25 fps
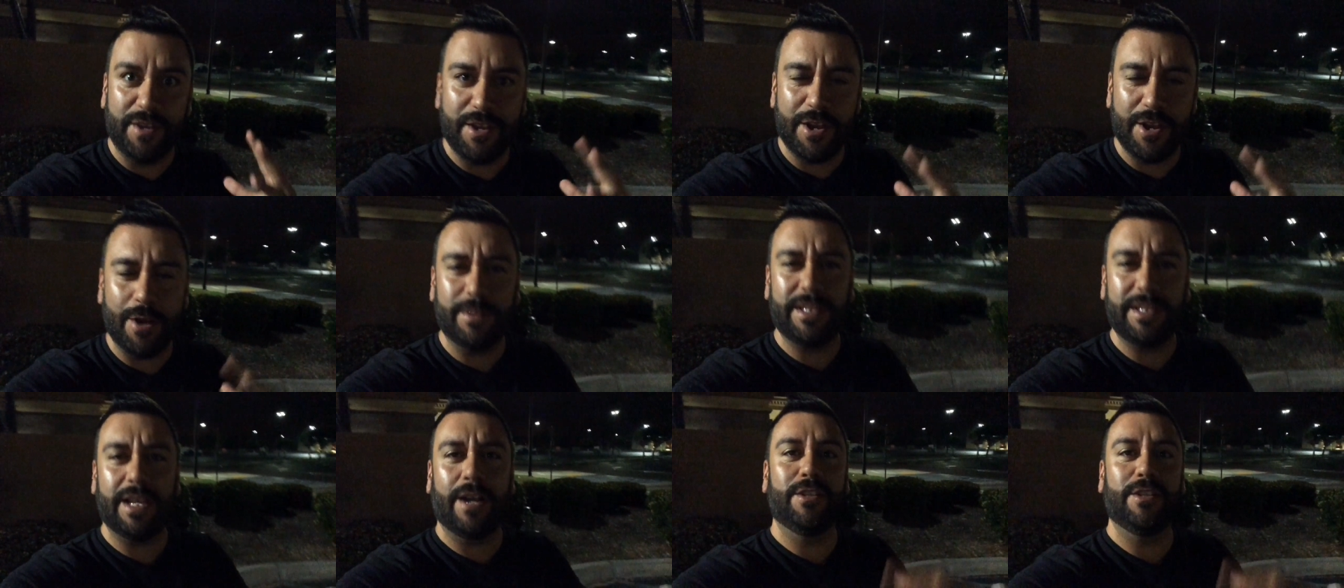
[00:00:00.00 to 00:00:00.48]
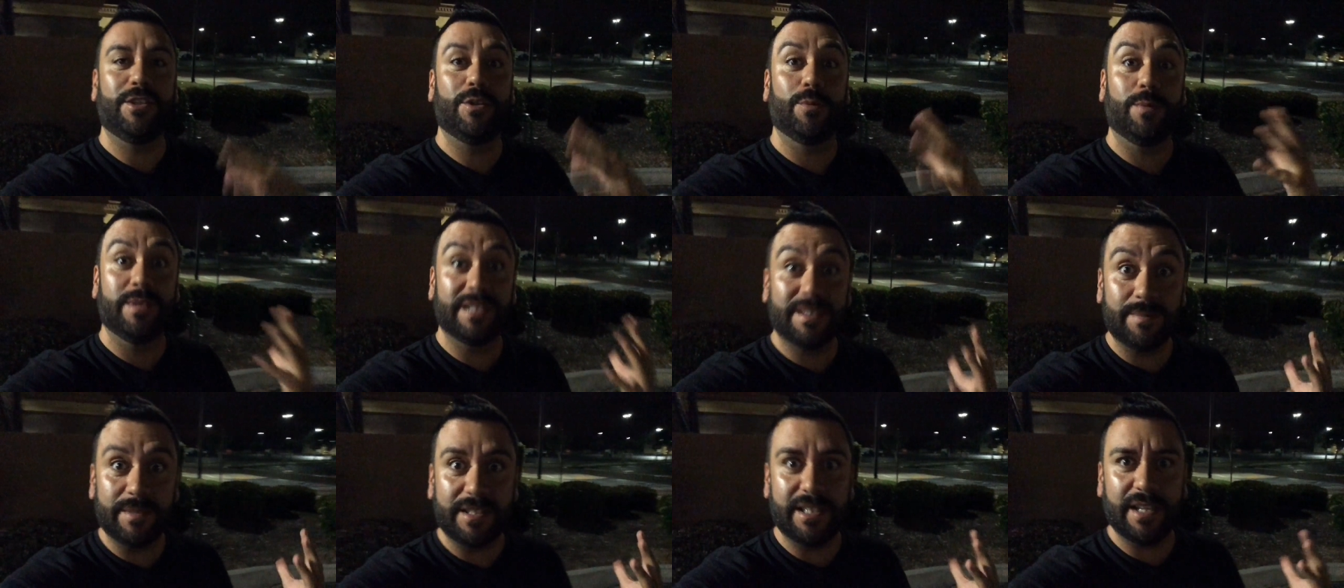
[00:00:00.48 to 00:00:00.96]
video, I was out
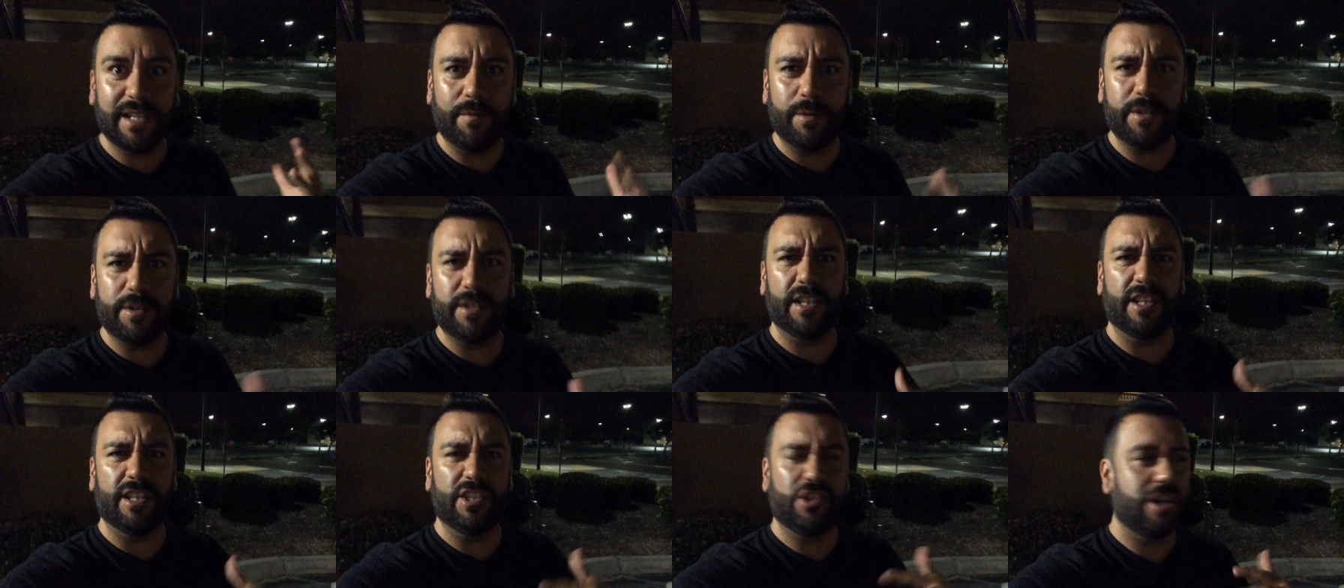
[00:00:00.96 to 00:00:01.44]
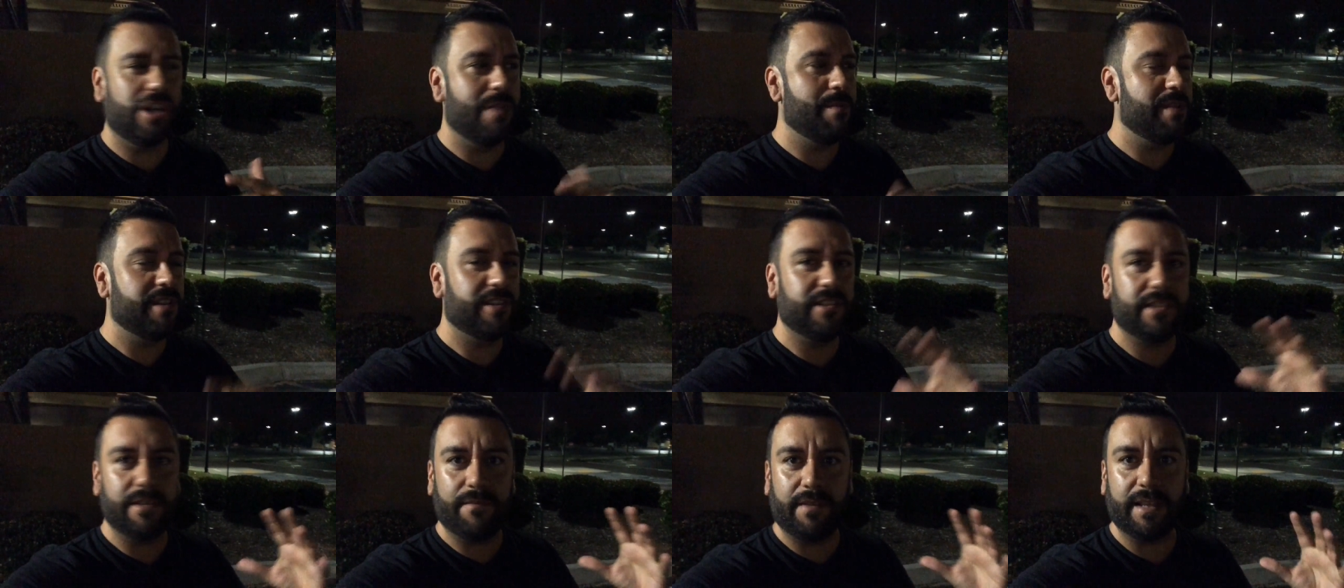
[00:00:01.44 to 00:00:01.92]
doing some stuff, went to the gym
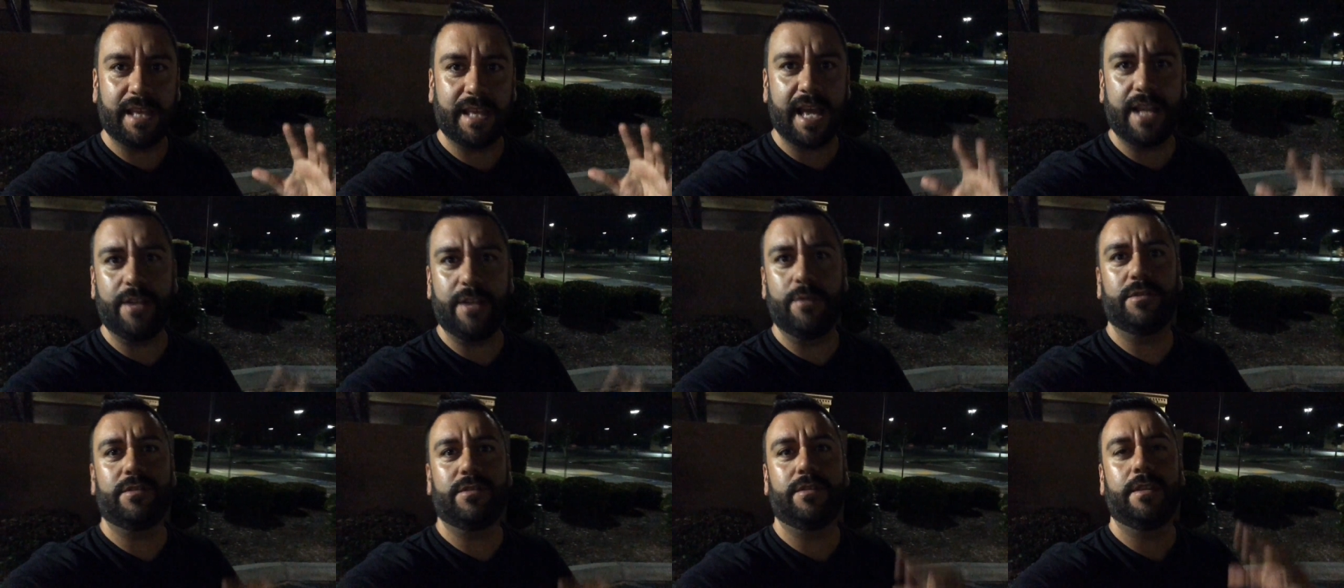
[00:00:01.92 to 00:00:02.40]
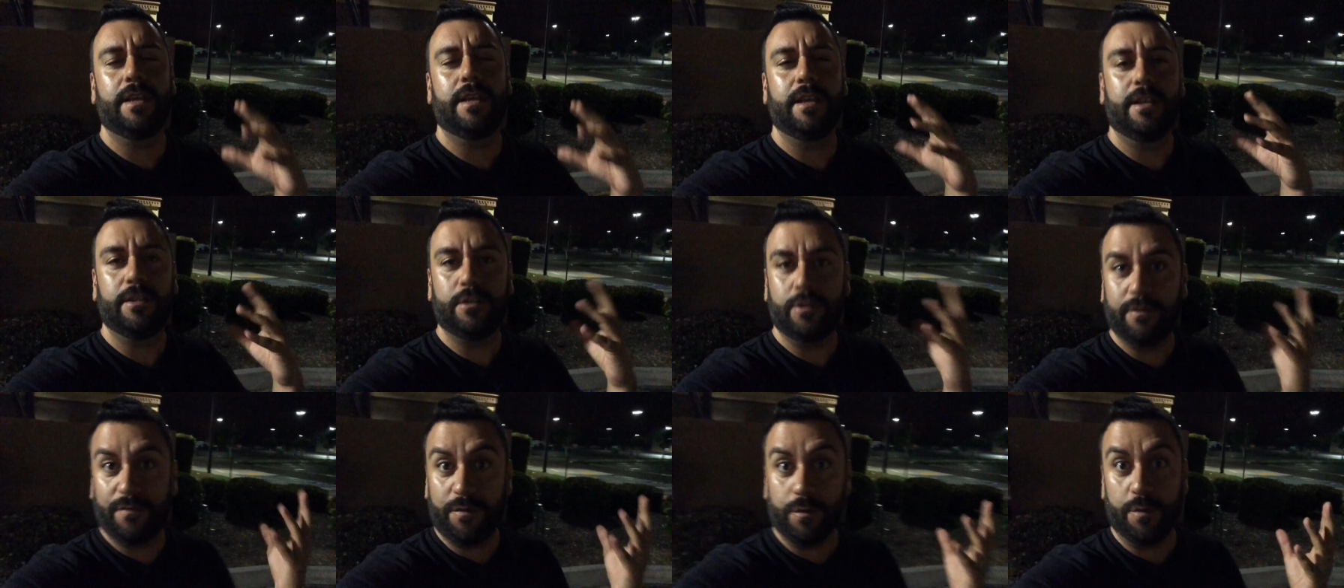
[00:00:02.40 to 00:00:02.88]
and stuff like that. I was
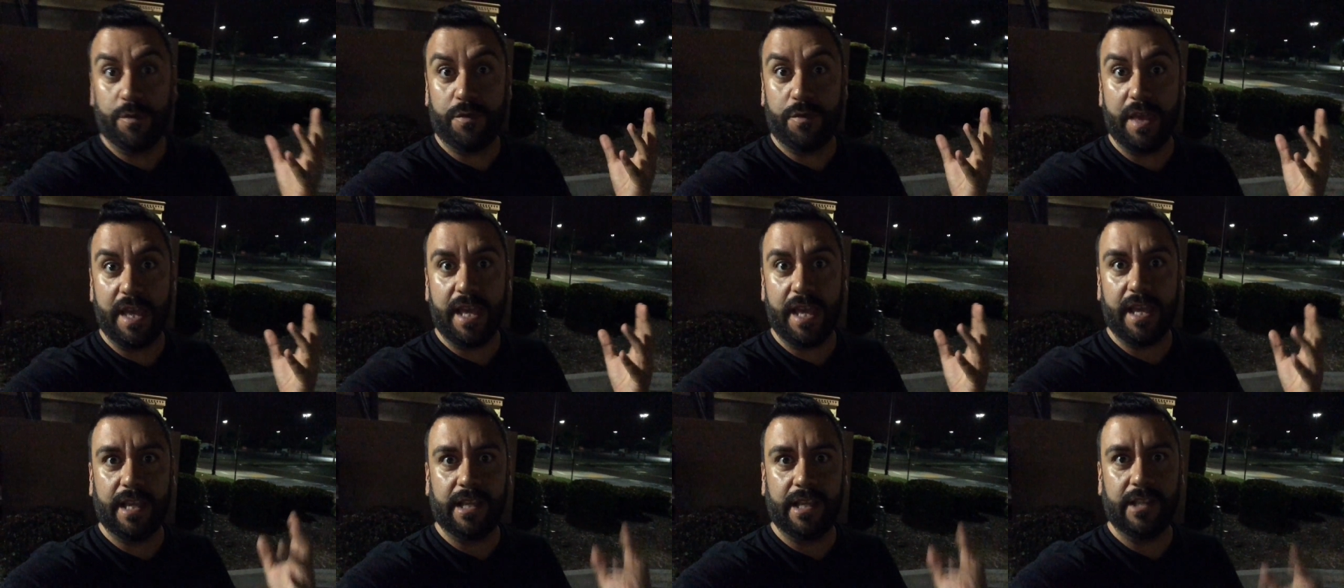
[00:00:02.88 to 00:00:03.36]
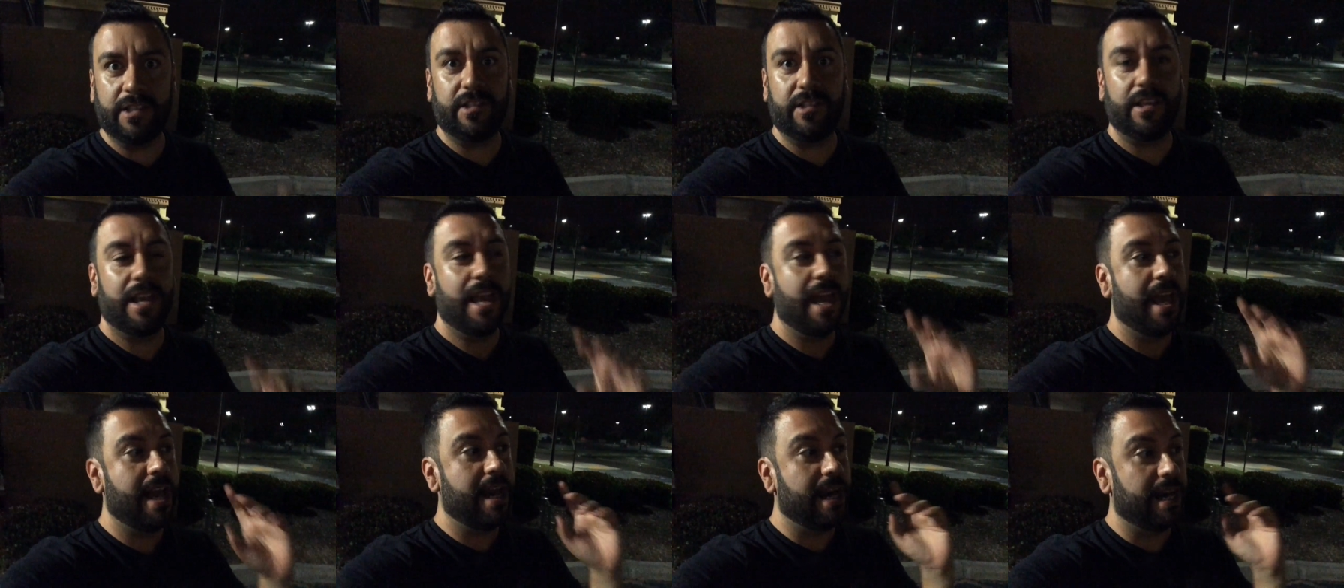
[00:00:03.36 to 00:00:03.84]
a few things.
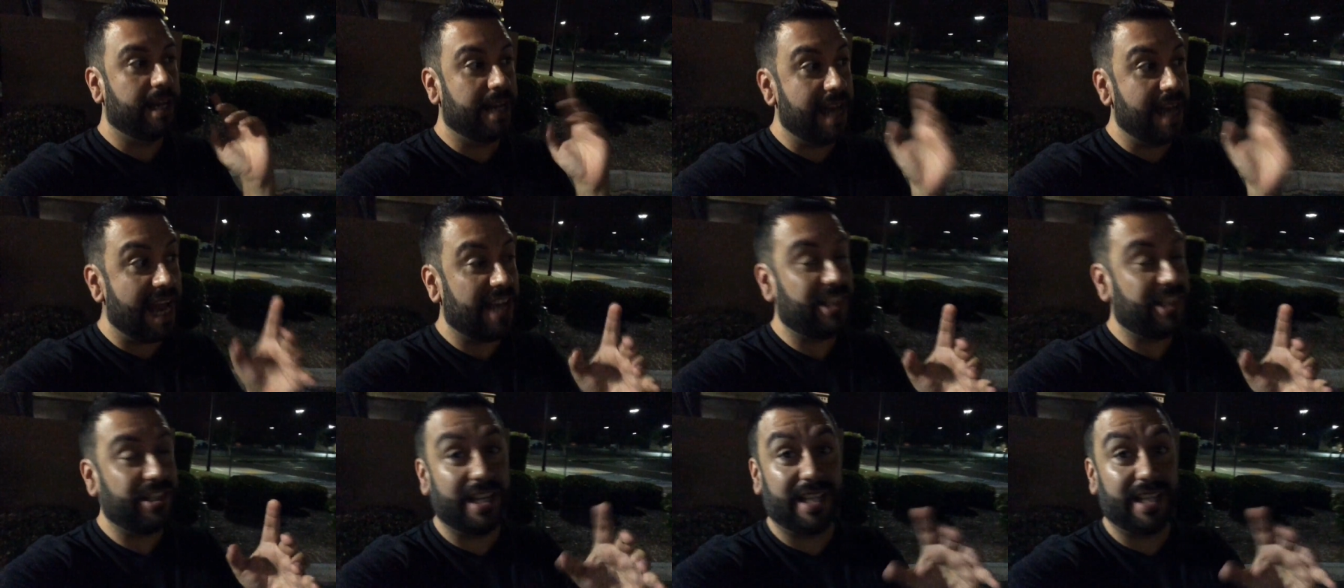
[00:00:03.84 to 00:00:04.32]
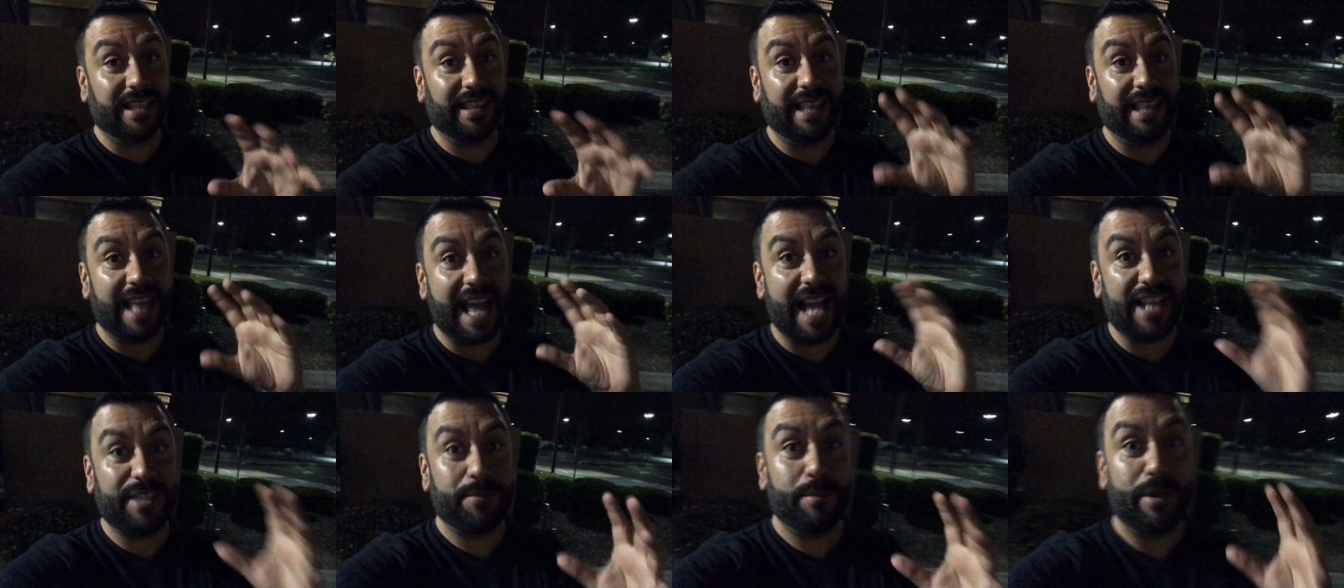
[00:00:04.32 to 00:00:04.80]
And actually, a
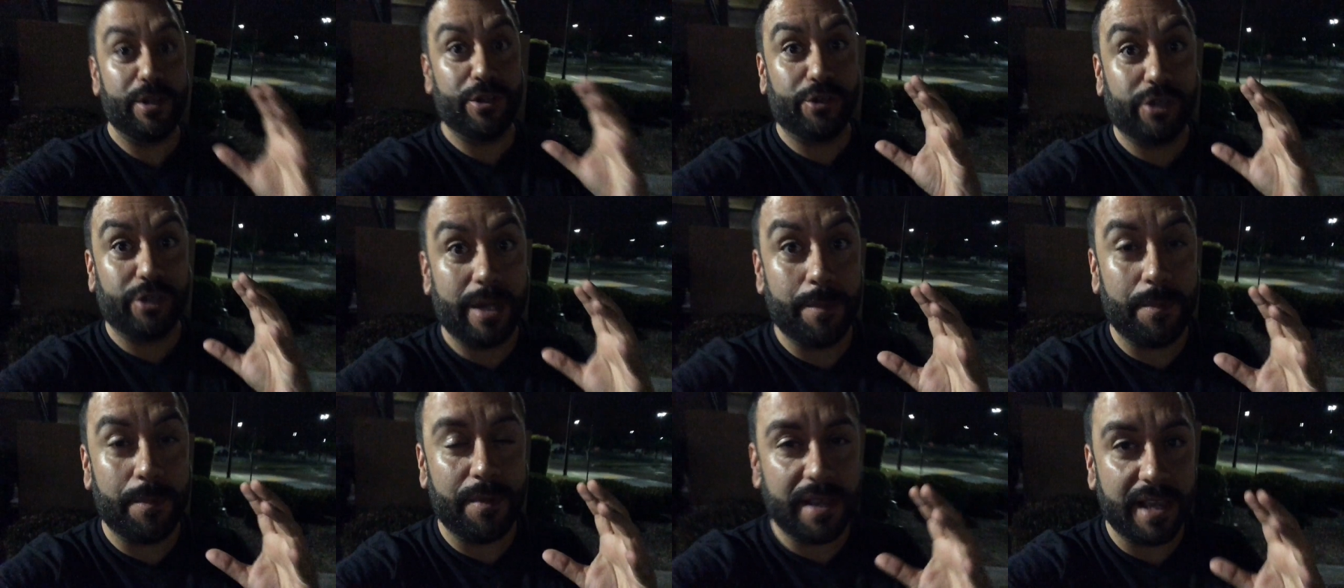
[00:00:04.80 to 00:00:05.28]
last minute trip